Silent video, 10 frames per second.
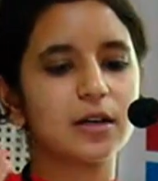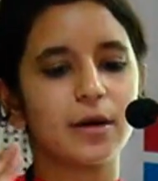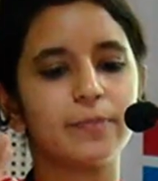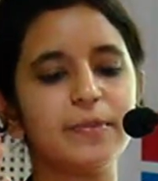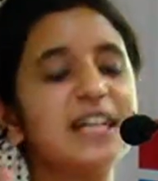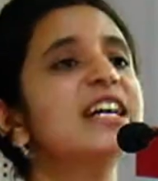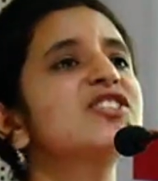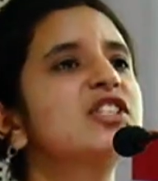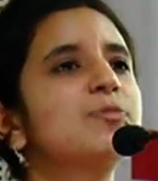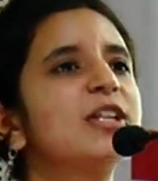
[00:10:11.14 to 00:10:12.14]
media's
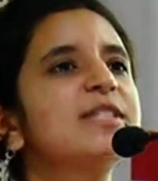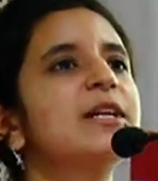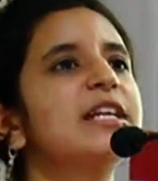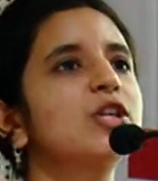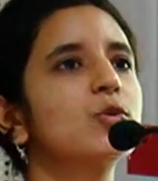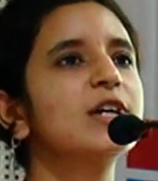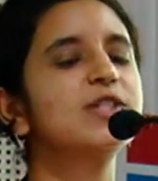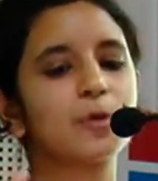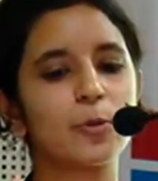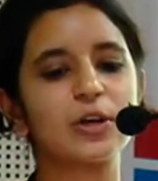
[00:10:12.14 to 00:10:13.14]
responsibility towards
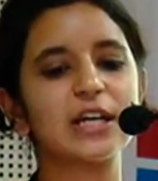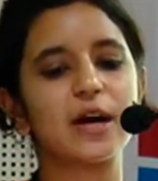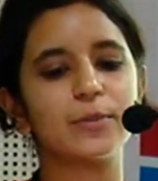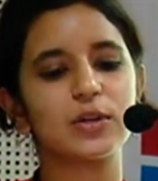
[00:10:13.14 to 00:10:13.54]
promoting communal